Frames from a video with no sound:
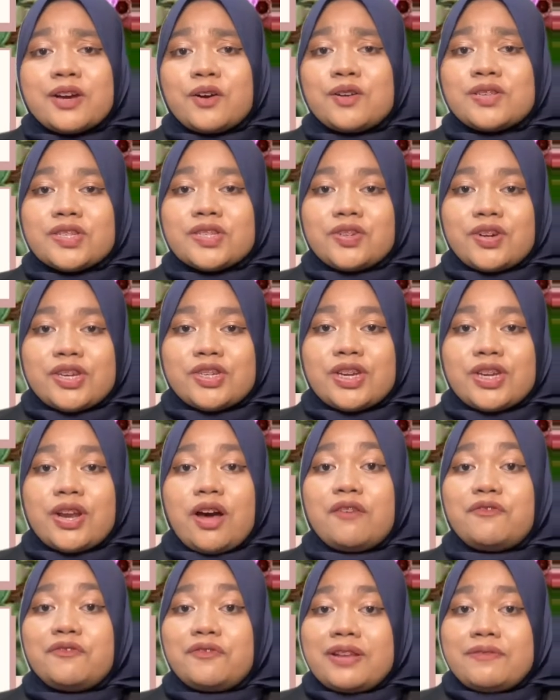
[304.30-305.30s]
concentration
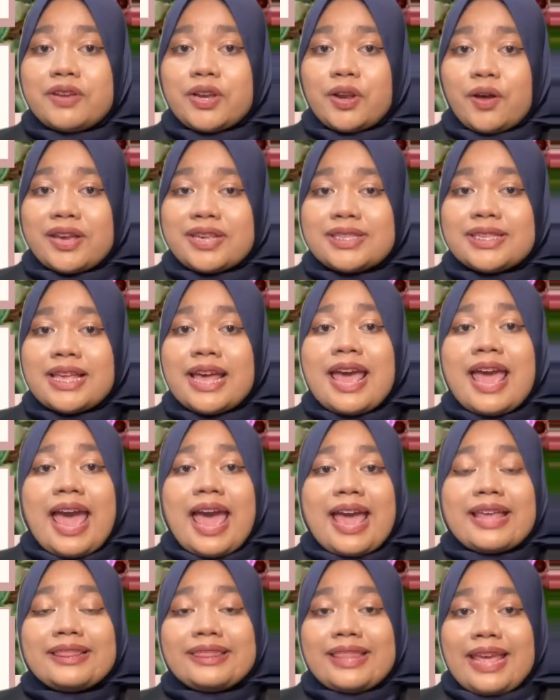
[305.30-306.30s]
of flavonoids
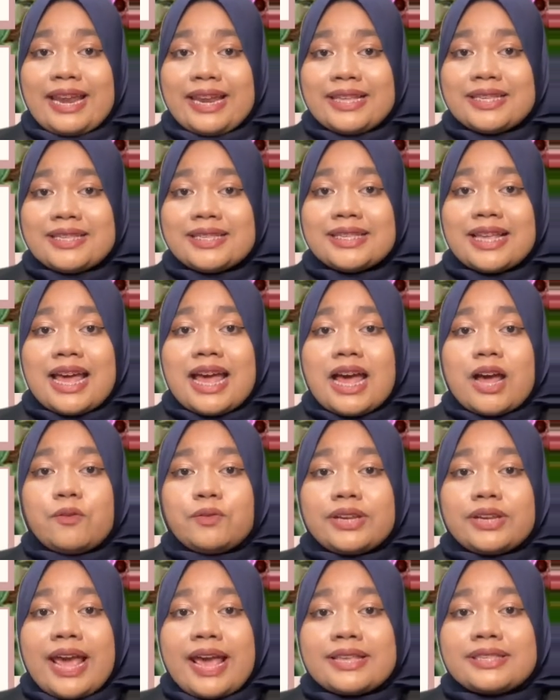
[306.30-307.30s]
and tannins
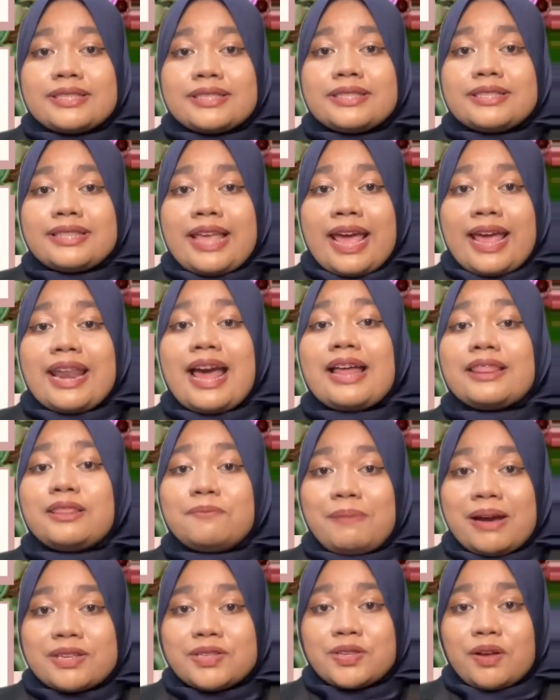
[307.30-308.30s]
than other
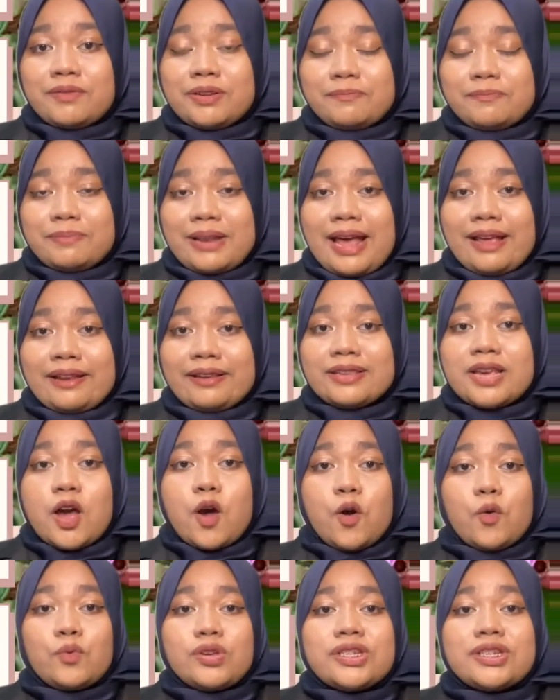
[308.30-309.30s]
parts of the plant,
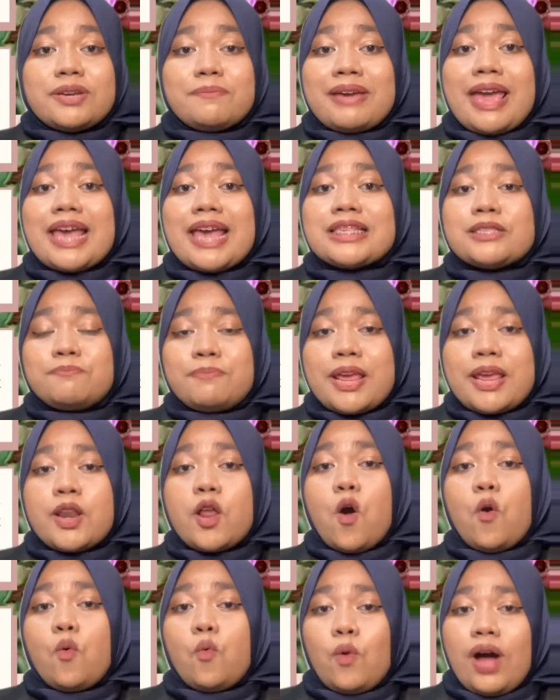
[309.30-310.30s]
which may explain
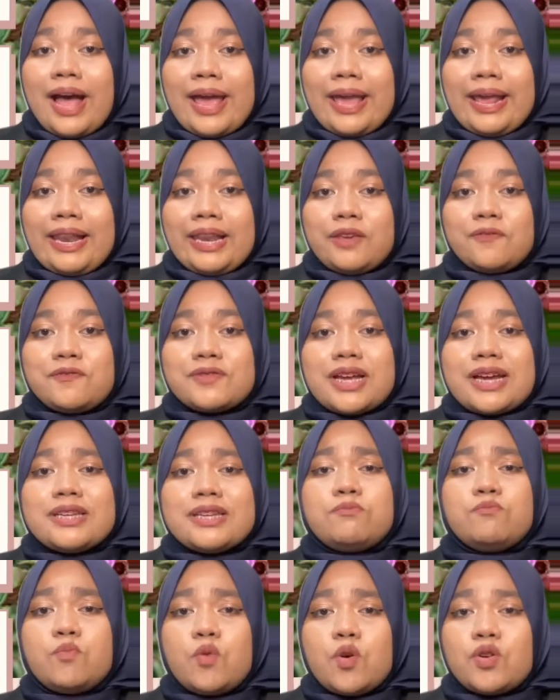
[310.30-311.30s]
why leaves are the
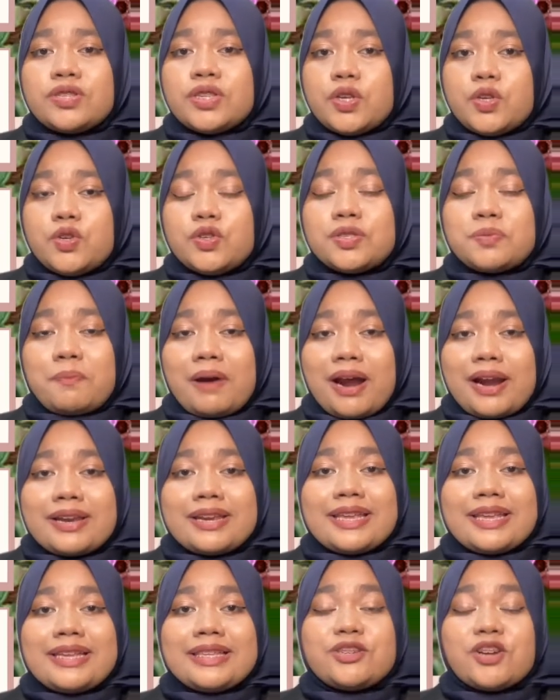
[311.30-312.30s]
most used part
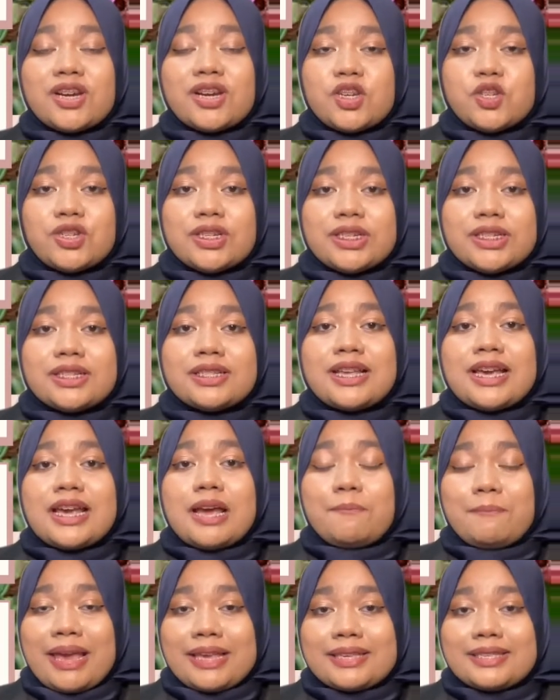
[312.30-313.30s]
in traditional
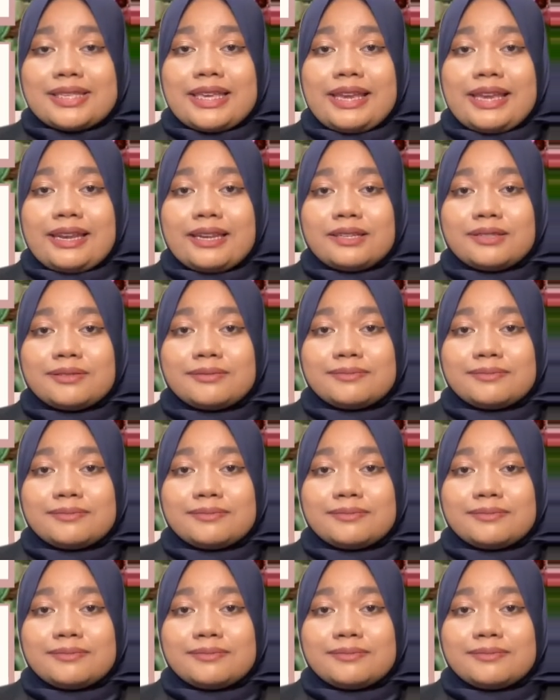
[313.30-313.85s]
medicine.